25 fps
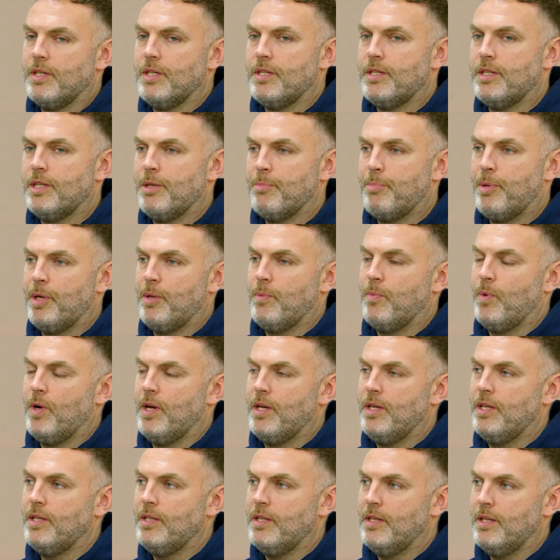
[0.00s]
this is the bit where
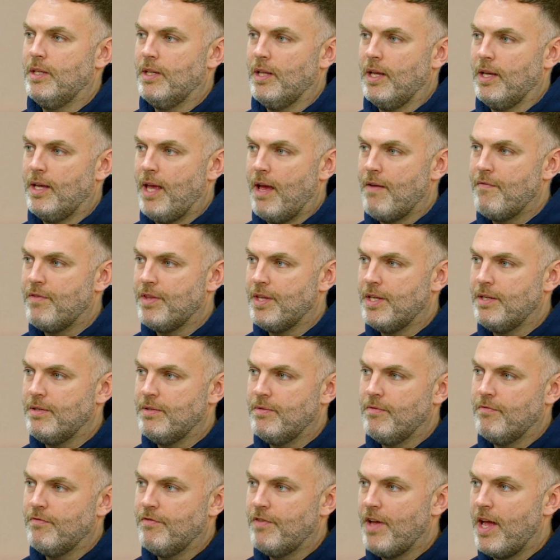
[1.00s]
you like
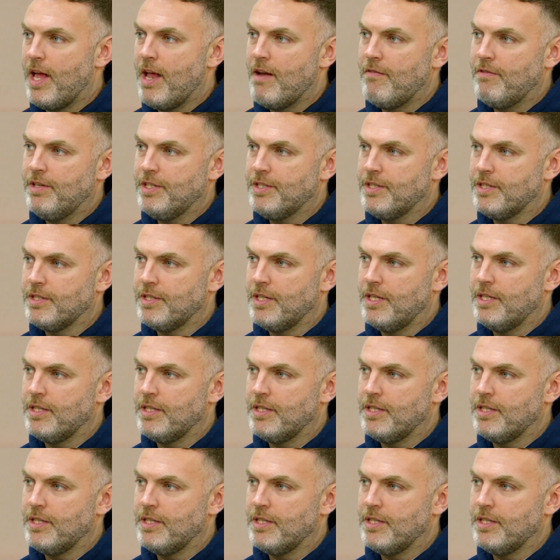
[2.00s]
everything varies, doesn't